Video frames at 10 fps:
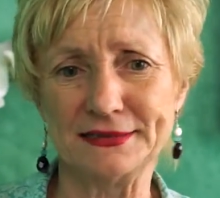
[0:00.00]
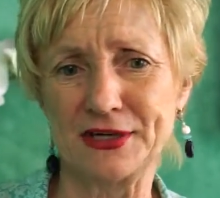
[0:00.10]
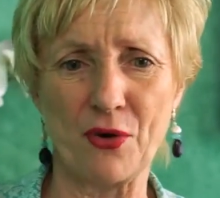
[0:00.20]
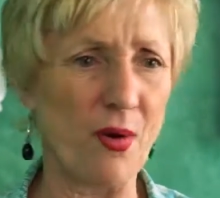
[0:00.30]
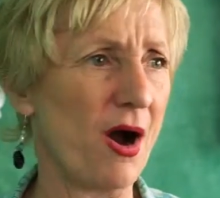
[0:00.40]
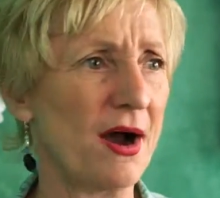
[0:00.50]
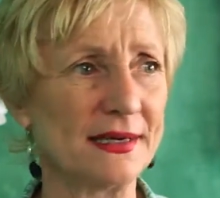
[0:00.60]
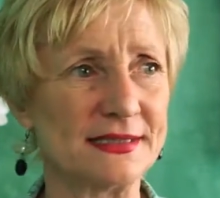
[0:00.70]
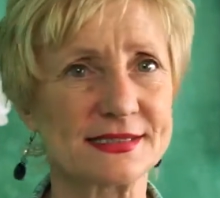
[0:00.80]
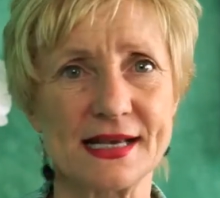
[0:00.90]
go
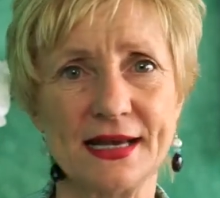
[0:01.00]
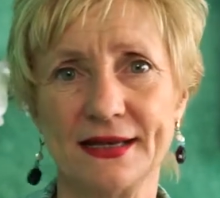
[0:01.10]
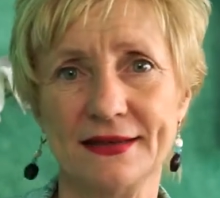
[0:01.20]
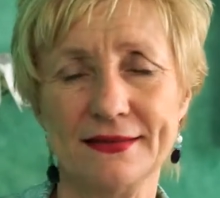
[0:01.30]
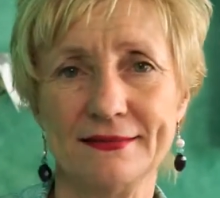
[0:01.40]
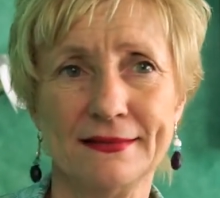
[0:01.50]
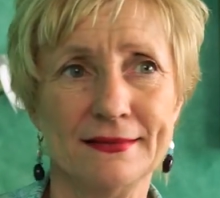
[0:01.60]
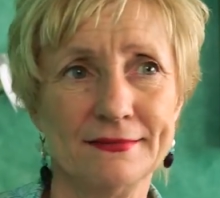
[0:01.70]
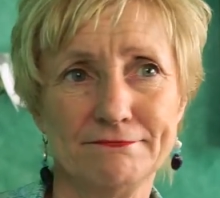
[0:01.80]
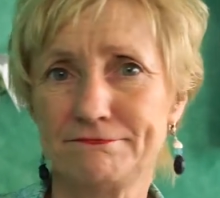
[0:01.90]
on and say
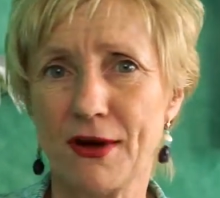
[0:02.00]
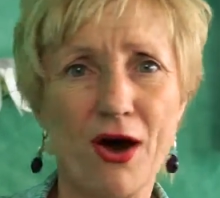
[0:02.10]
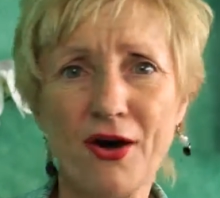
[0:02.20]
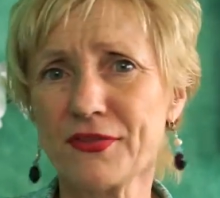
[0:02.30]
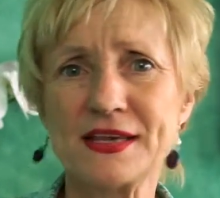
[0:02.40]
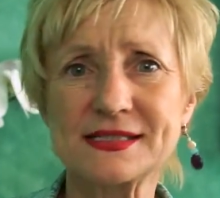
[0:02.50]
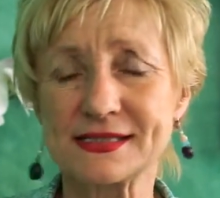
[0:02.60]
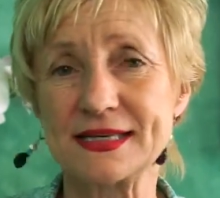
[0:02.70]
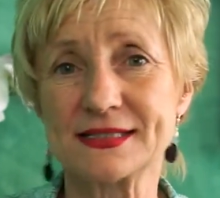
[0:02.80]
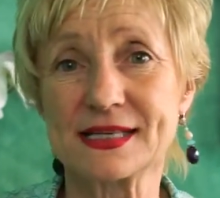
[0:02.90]
all these
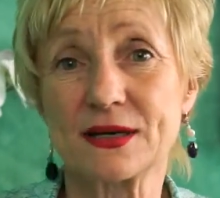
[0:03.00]
things